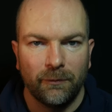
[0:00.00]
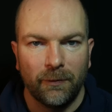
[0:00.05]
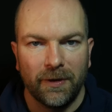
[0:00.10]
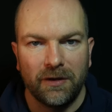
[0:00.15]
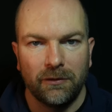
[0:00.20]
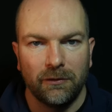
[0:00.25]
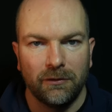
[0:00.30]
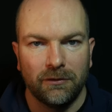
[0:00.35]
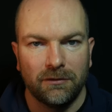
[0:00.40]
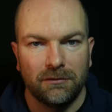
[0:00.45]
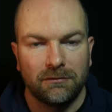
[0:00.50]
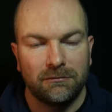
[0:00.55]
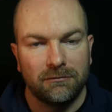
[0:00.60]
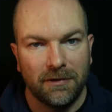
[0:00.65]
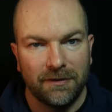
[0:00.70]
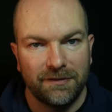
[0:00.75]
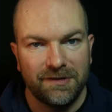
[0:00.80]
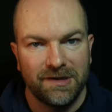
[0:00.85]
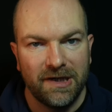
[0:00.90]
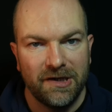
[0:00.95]
we call
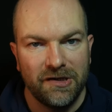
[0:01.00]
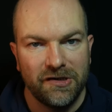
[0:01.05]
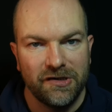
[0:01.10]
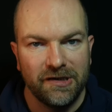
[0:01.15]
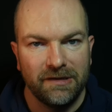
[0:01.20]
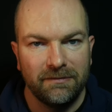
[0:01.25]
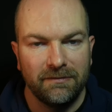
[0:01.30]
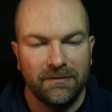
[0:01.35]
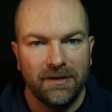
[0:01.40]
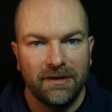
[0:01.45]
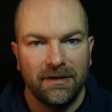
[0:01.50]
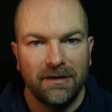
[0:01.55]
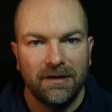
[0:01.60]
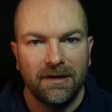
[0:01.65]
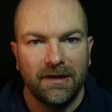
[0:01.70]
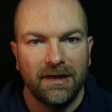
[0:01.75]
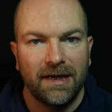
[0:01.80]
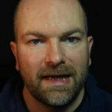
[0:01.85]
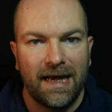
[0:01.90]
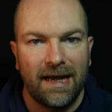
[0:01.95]
rotation,
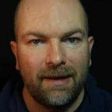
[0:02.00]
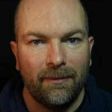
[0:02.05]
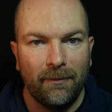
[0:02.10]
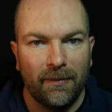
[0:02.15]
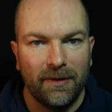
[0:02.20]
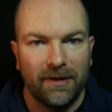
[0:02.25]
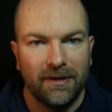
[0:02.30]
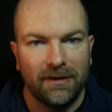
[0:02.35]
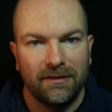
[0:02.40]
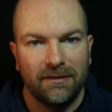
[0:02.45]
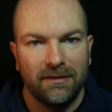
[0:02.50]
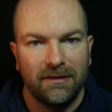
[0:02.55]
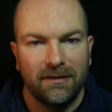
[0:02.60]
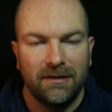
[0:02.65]
camber,